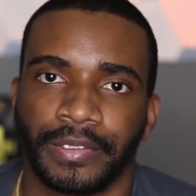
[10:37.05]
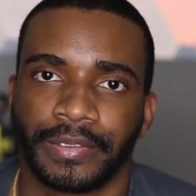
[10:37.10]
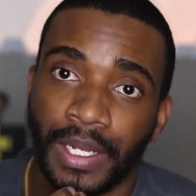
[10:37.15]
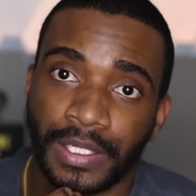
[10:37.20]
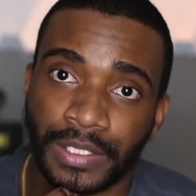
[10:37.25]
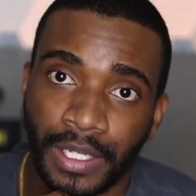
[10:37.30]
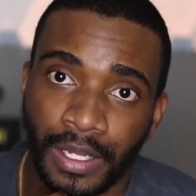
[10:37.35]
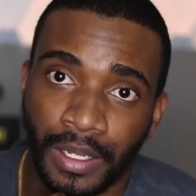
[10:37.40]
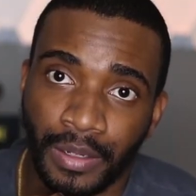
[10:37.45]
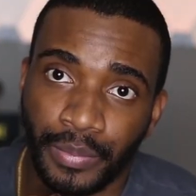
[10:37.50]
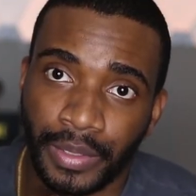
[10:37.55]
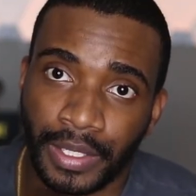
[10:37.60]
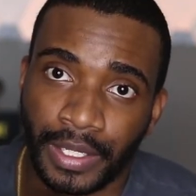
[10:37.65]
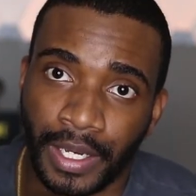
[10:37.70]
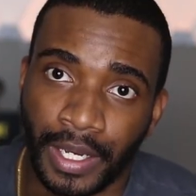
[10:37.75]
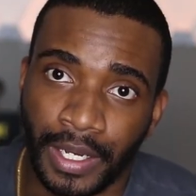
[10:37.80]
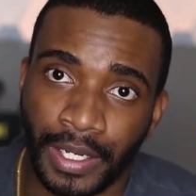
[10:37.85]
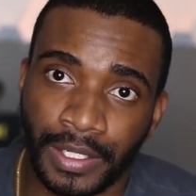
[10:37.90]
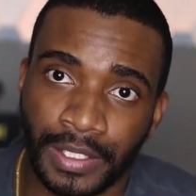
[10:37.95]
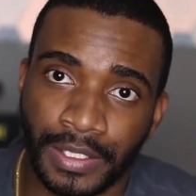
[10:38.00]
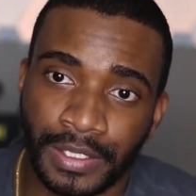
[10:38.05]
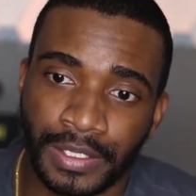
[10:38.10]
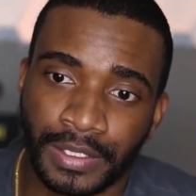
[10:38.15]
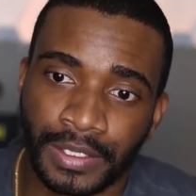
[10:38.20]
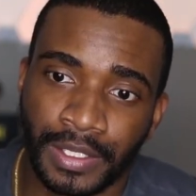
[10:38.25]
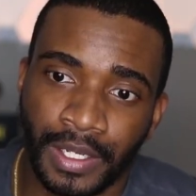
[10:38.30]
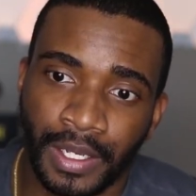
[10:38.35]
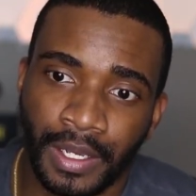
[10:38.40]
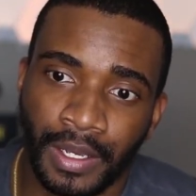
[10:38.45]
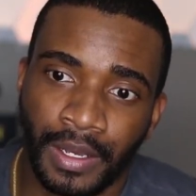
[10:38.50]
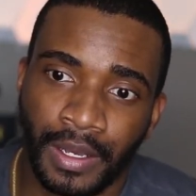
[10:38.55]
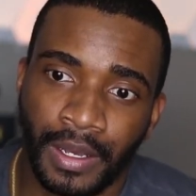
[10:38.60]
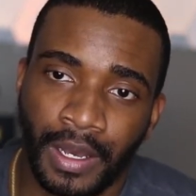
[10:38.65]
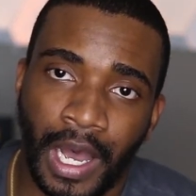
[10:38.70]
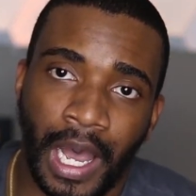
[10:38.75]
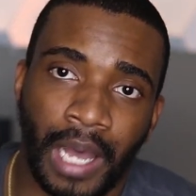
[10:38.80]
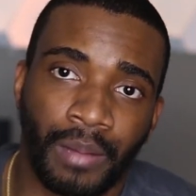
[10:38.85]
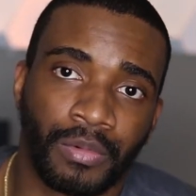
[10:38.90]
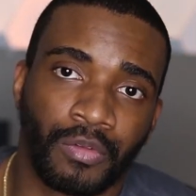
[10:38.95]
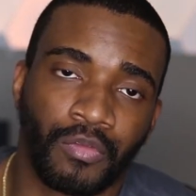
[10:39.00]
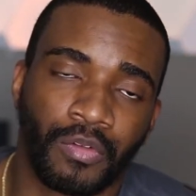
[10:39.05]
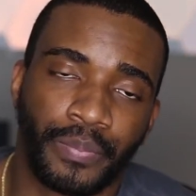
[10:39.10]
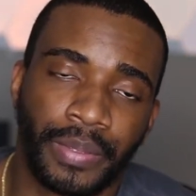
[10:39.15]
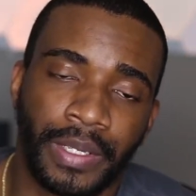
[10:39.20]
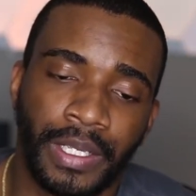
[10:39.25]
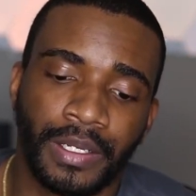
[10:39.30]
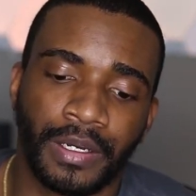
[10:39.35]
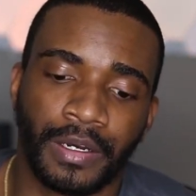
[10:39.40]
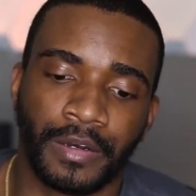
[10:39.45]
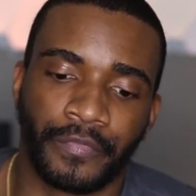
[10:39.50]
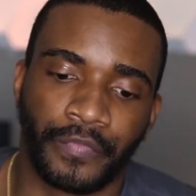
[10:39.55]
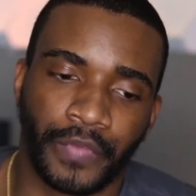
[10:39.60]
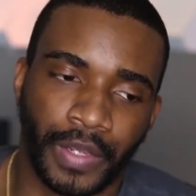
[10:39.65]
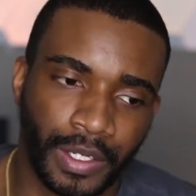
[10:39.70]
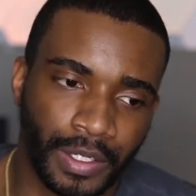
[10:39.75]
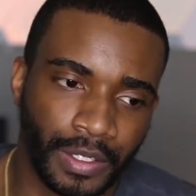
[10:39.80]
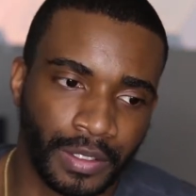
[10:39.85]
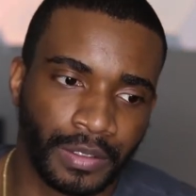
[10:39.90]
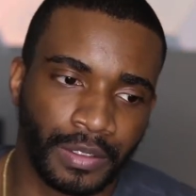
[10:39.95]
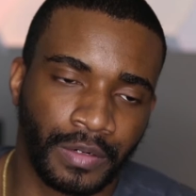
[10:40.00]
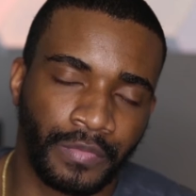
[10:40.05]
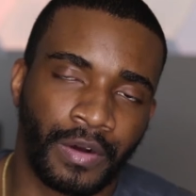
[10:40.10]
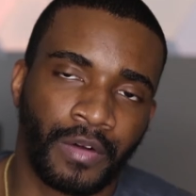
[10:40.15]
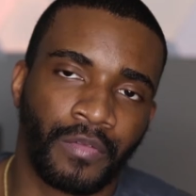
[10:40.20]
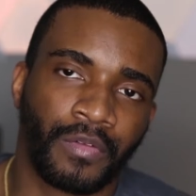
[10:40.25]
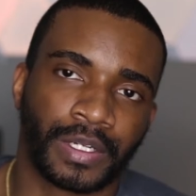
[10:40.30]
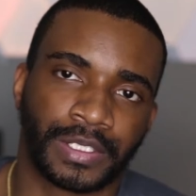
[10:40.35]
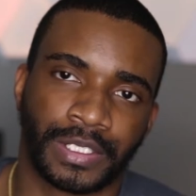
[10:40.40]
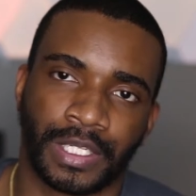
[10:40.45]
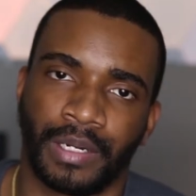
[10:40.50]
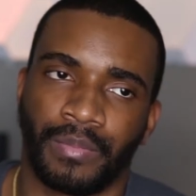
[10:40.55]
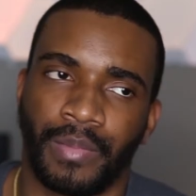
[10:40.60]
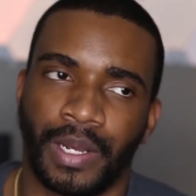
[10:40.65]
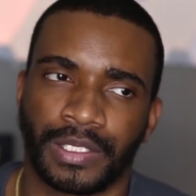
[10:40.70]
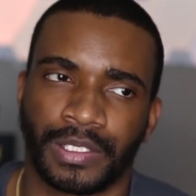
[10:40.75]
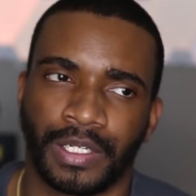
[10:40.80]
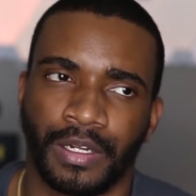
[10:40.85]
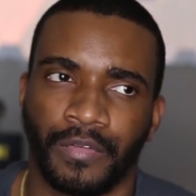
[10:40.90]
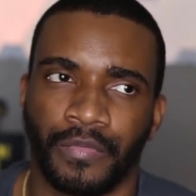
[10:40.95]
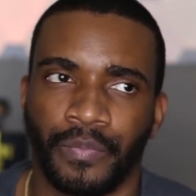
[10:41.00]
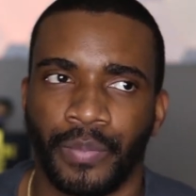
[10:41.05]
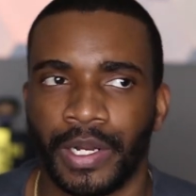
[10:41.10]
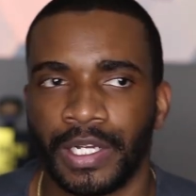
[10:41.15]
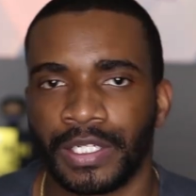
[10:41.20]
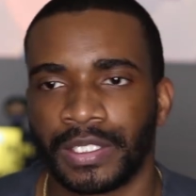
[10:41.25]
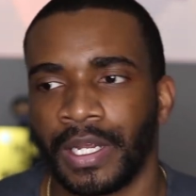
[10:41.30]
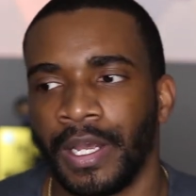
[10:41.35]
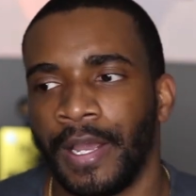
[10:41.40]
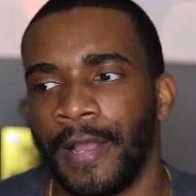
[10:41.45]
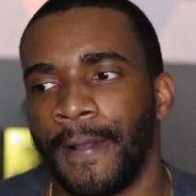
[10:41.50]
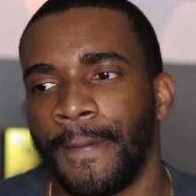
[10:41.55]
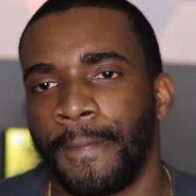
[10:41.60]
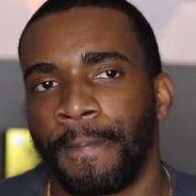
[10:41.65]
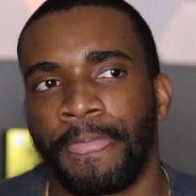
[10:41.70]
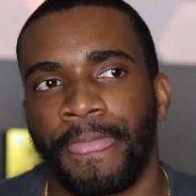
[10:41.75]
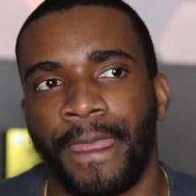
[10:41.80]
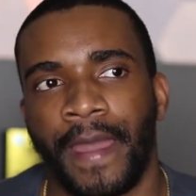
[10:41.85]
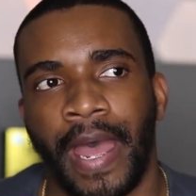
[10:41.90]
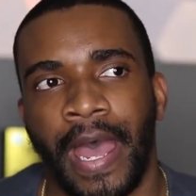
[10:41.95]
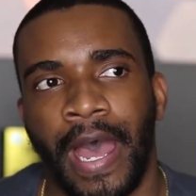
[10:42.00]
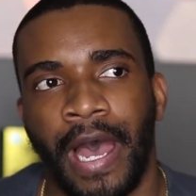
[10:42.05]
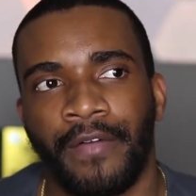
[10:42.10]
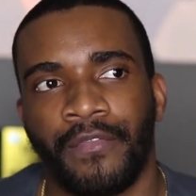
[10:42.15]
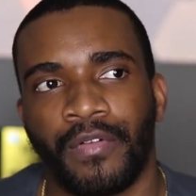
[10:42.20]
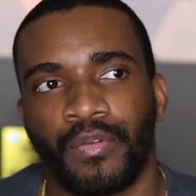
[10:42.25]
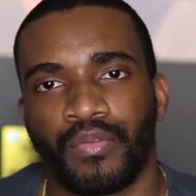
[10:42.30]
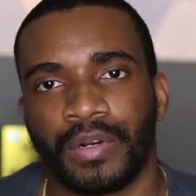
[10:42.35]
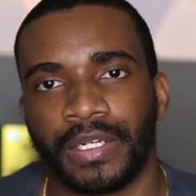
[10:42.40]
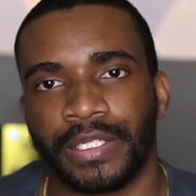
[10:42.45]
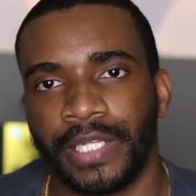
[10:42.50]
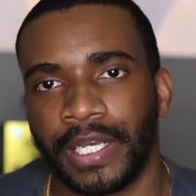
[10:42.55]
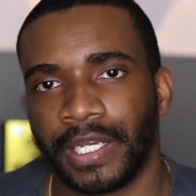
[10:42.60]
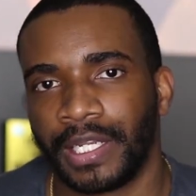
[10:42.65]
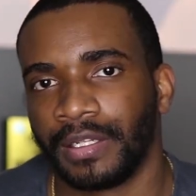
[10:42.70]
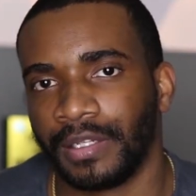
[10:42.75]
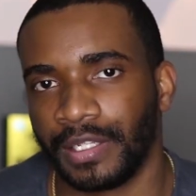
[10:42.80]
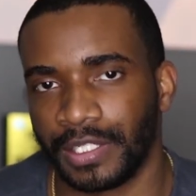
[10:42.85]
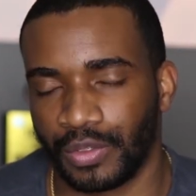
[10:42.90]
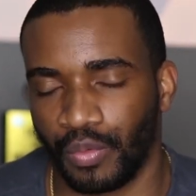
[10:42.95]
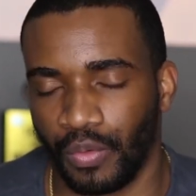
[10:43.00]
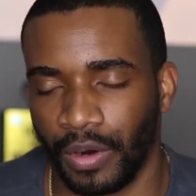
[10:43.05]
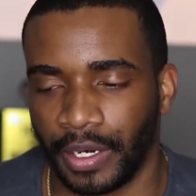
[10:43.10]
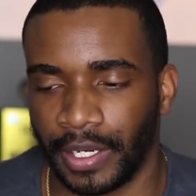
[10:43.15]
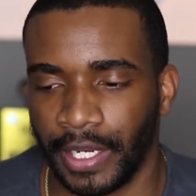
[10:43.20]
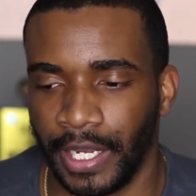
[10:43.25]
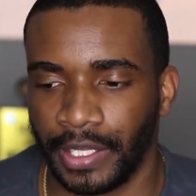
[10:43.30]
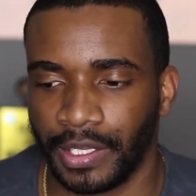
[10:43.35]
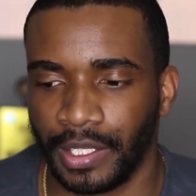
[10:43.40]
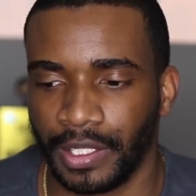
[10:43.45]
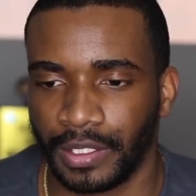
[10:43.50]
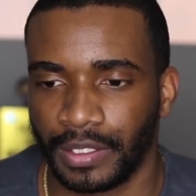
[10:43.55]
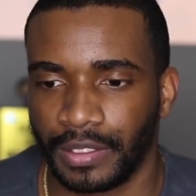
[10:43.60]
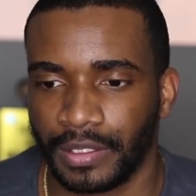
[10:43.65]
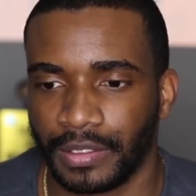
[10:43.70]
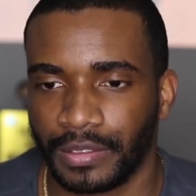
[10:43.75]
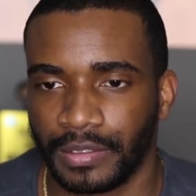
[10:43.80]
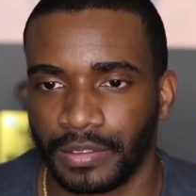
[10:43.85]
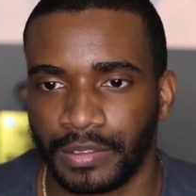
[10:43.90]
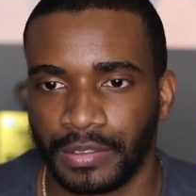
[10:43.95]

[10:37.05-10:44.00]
I say that because I'm a repeat offender of overextending myself, but it's I have a ridiculous work ethic.